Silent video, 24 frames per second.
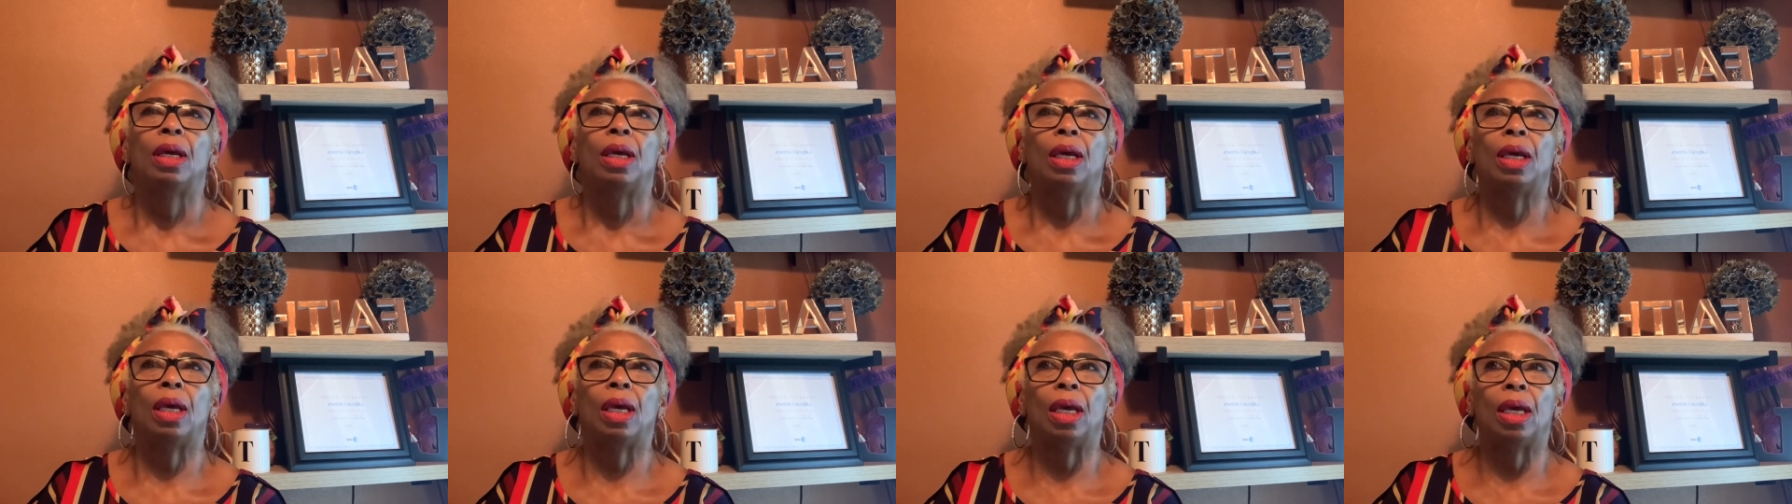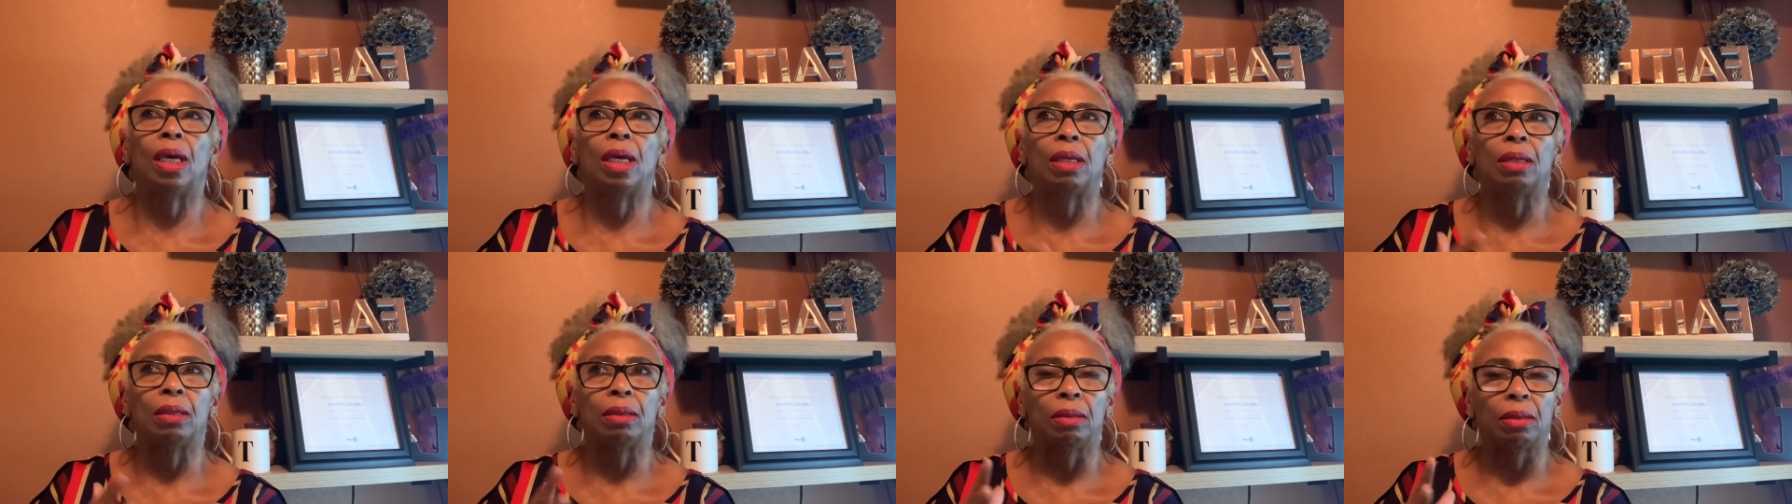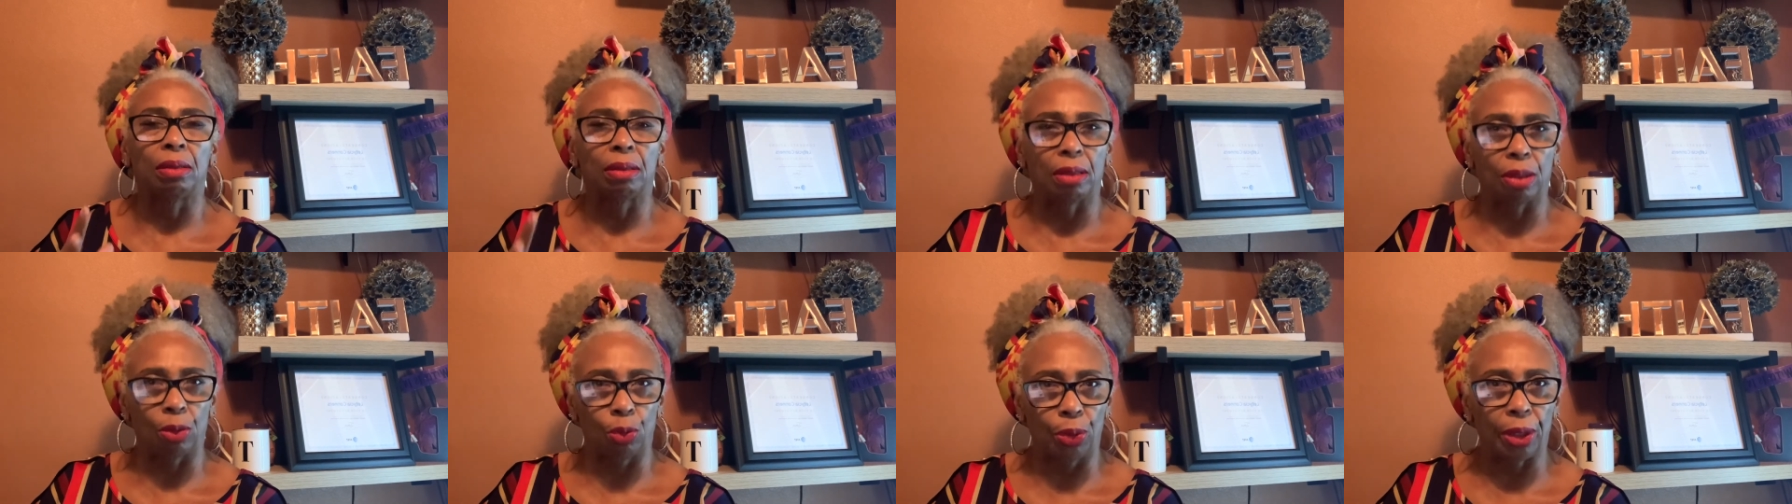
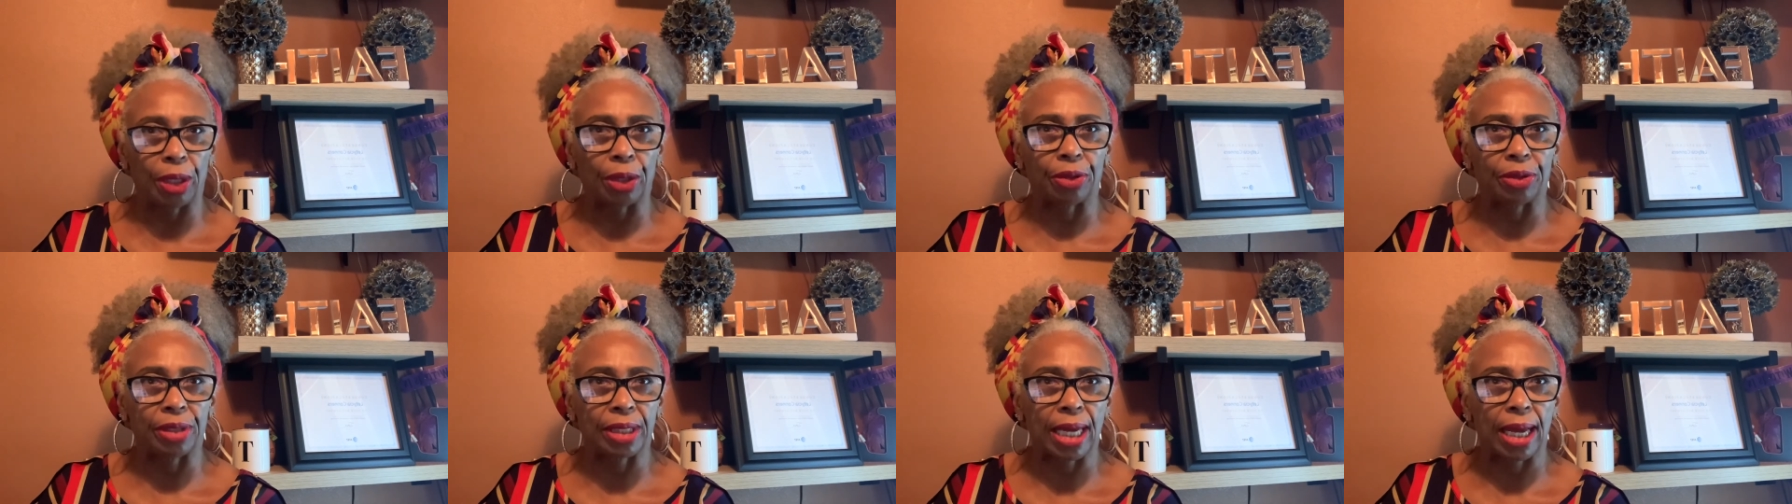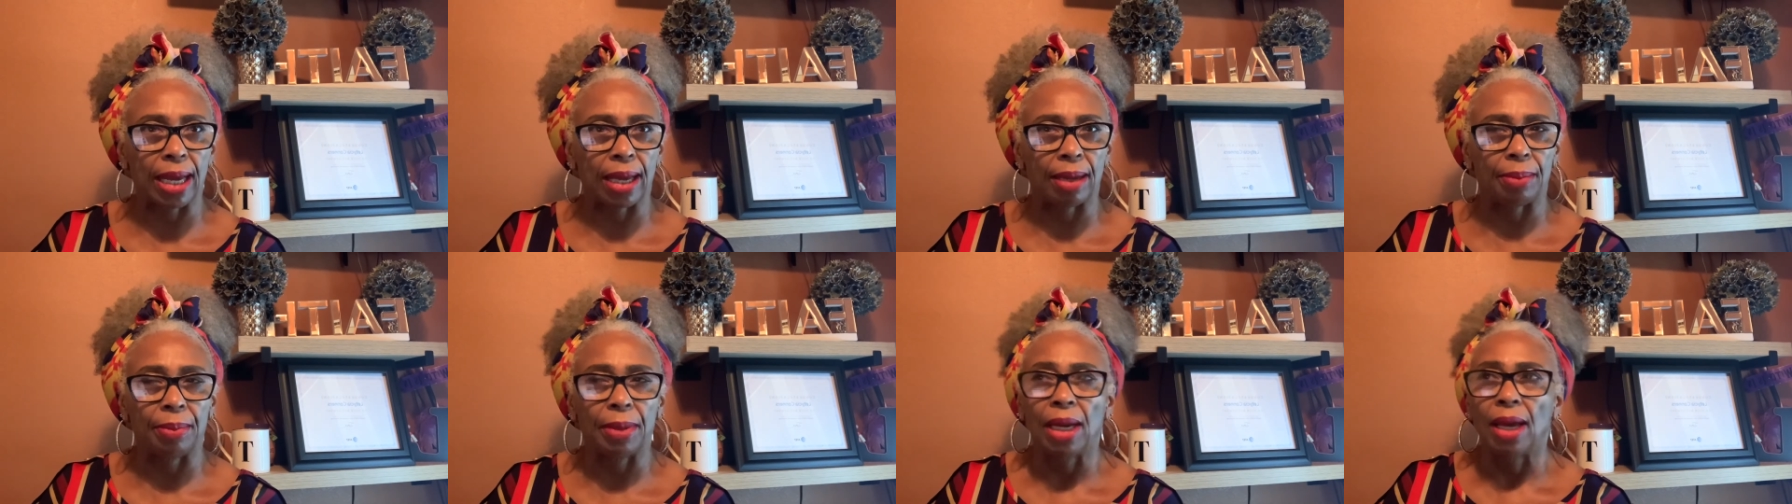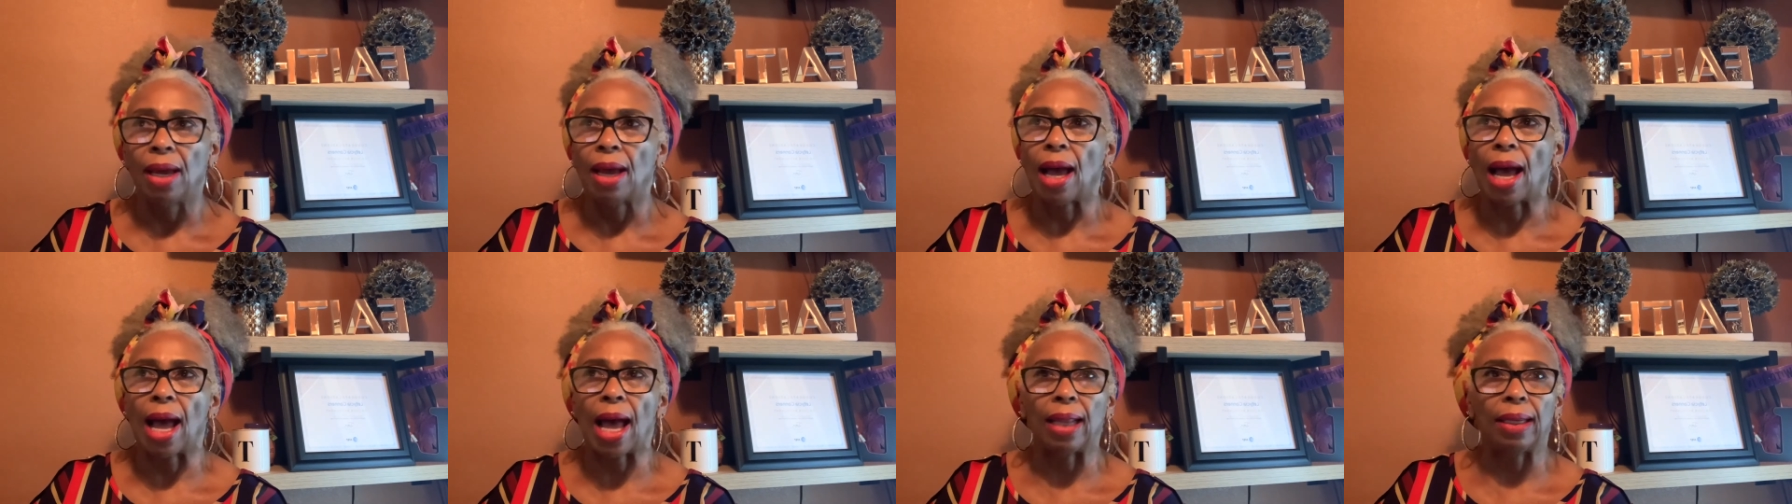in the wintertime.
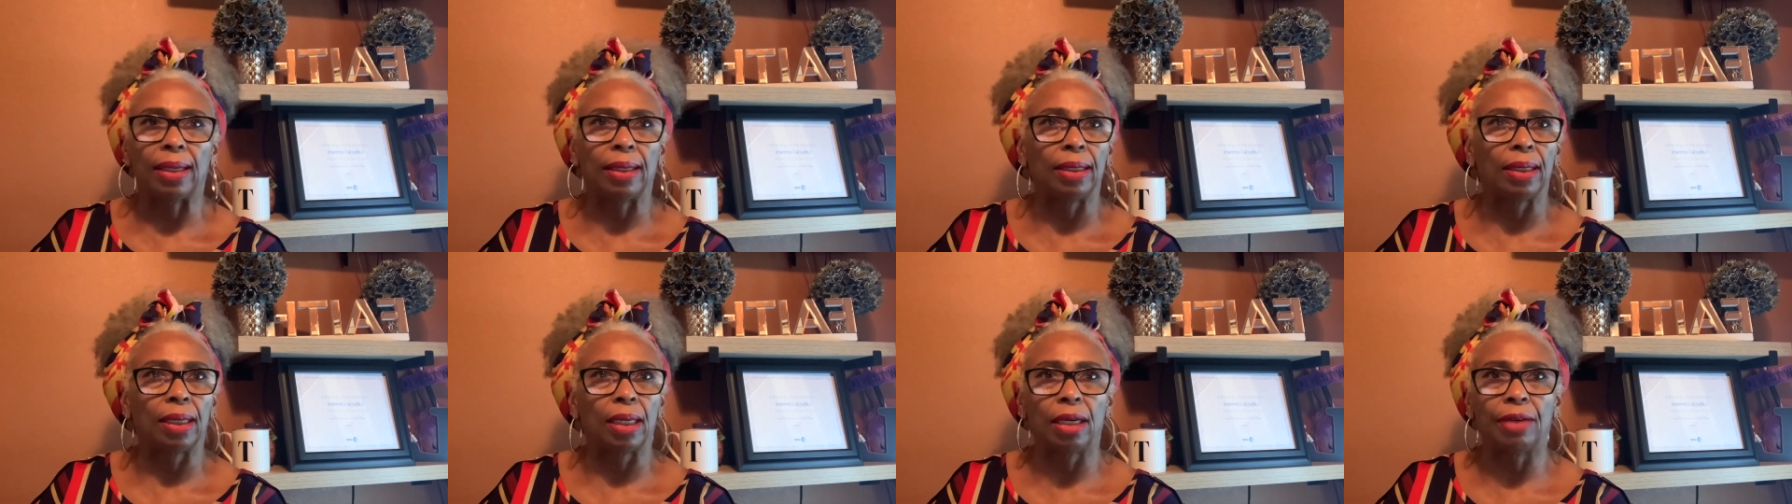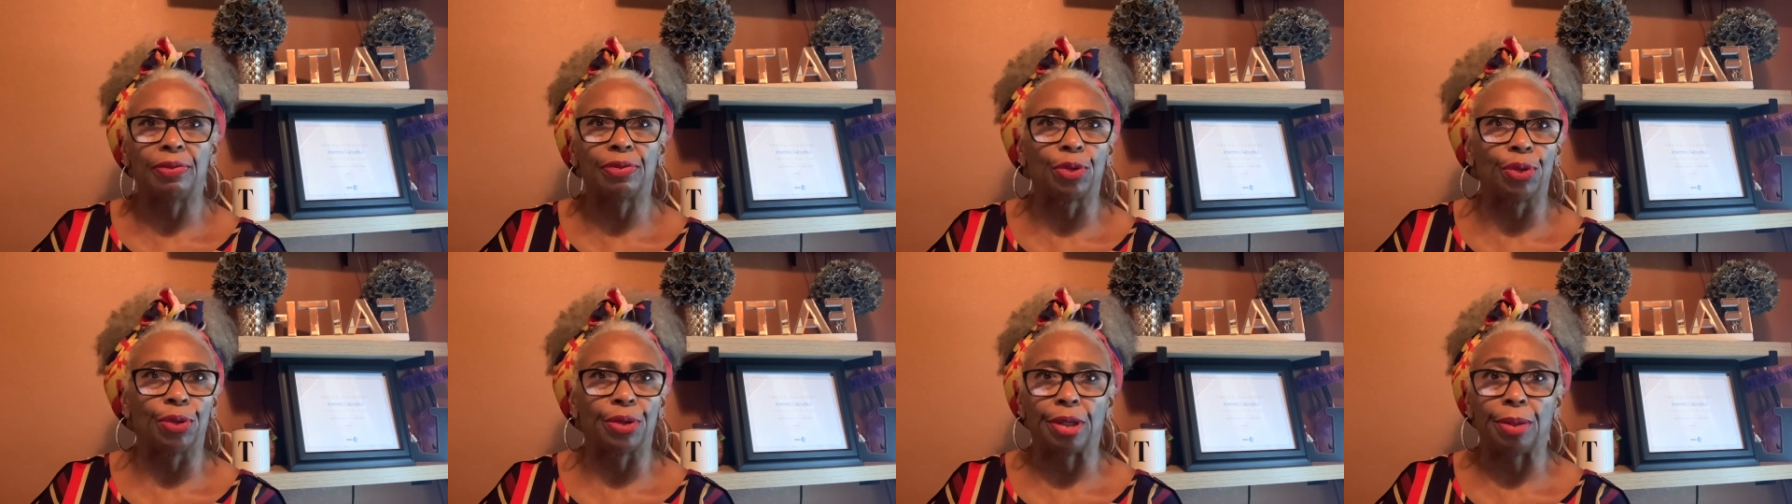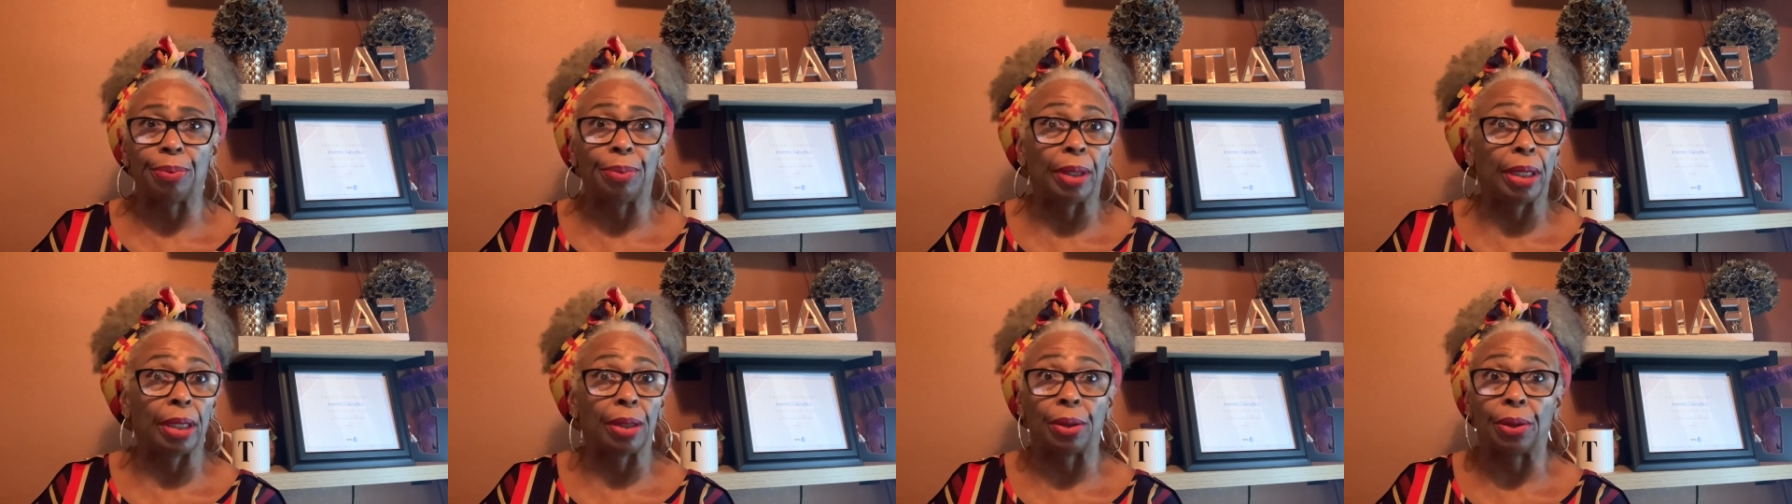I love going to
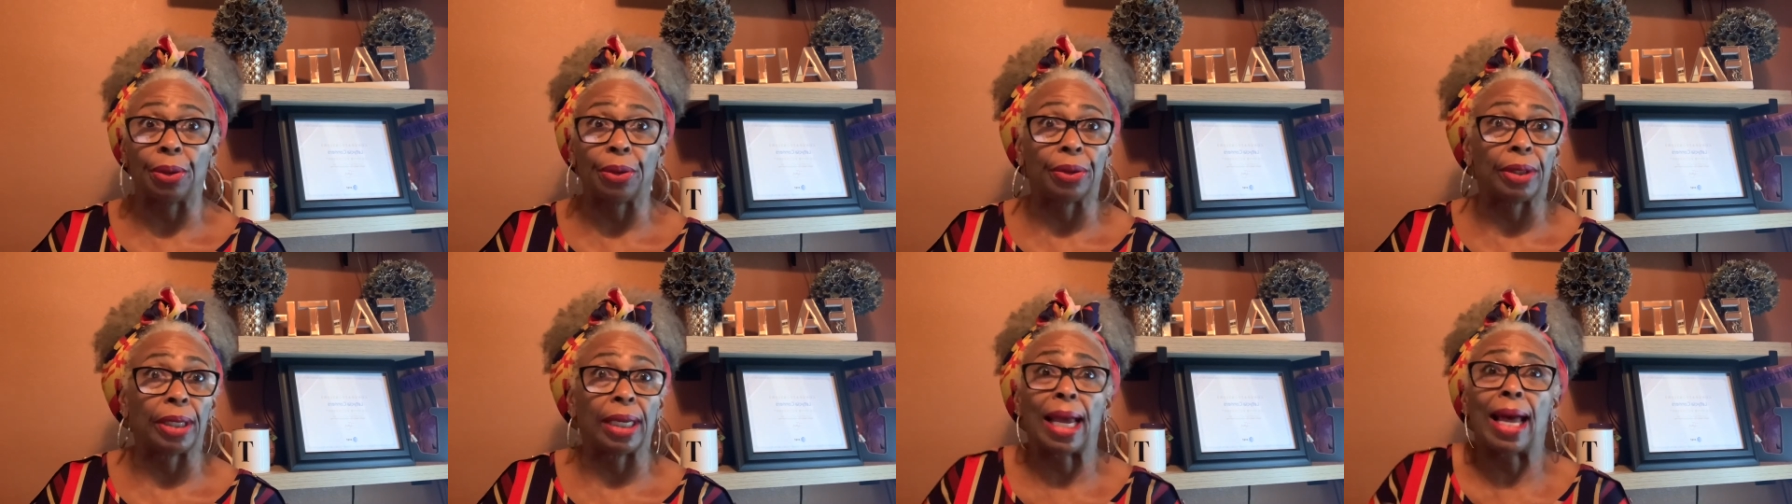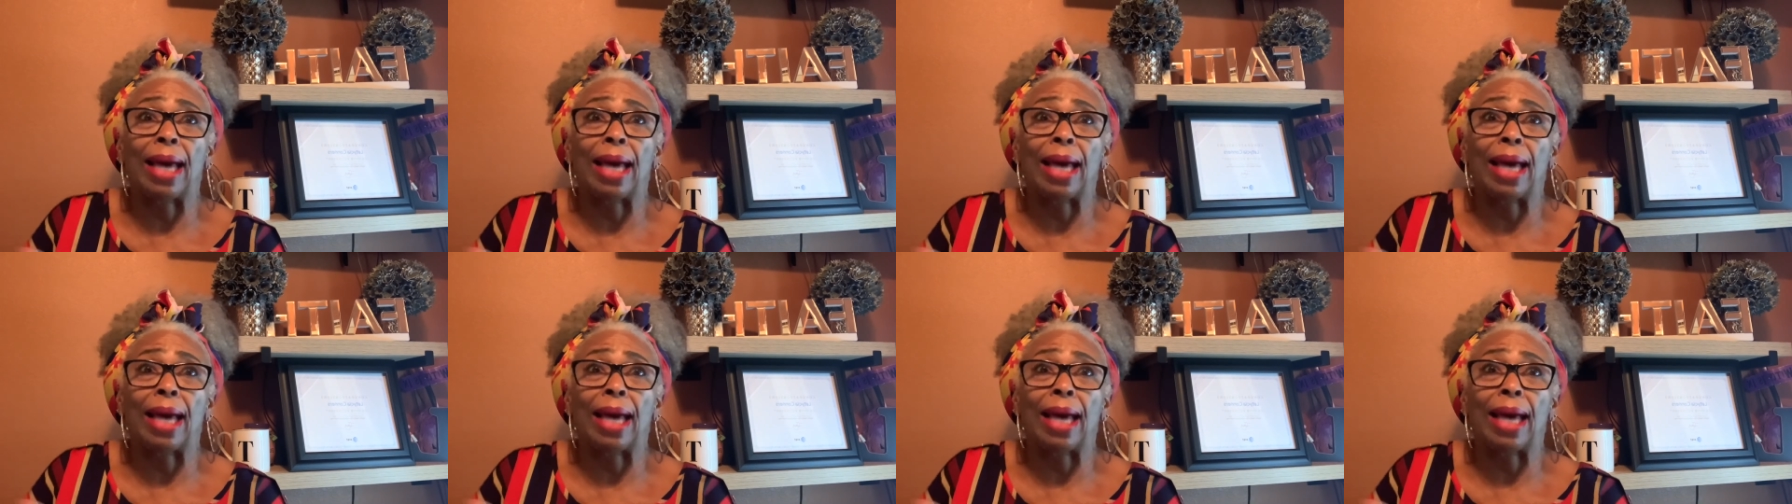bed early.